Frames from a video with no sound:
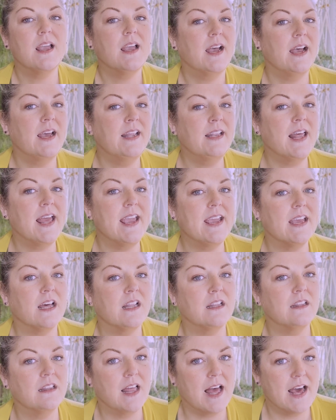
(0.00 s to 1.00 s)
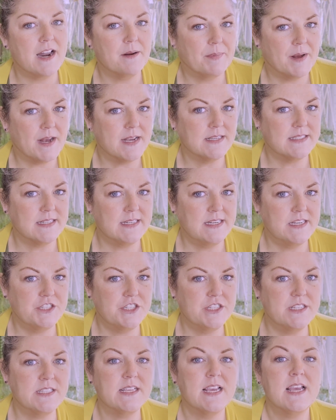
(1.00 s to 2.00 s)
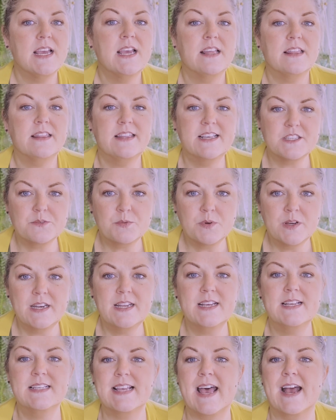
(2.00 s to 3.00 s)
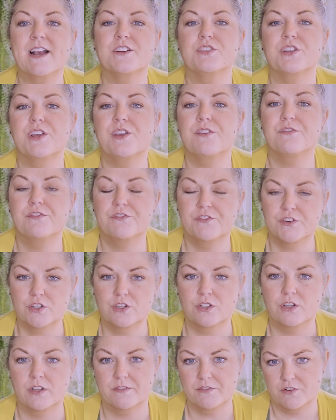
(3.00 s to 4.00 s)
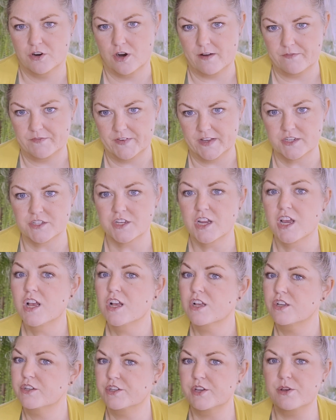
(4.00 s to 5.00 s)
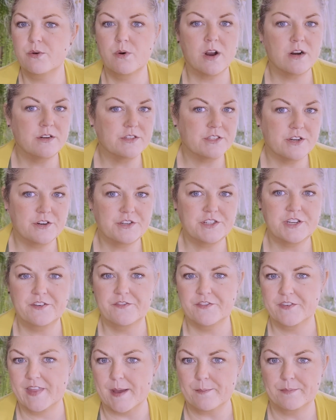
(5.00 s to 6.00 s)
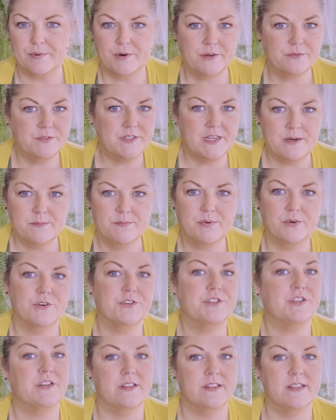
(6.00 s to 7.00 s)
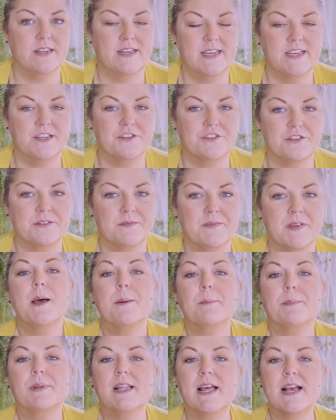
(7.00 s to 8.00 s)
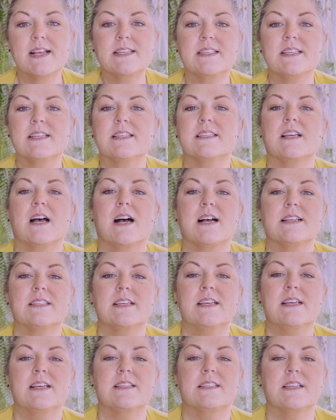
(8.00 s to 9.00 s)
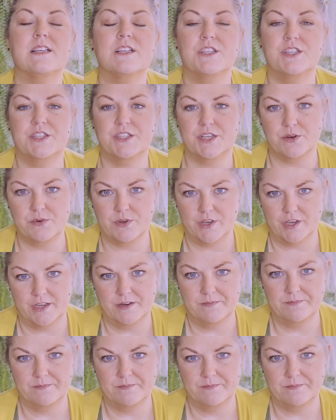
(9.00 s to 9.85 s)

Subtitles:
Unlike a lot of pasta dishes, this one is actually full of crawfish, so you aren't searching for that protein portion of the dish. Plus, the sauce is so good.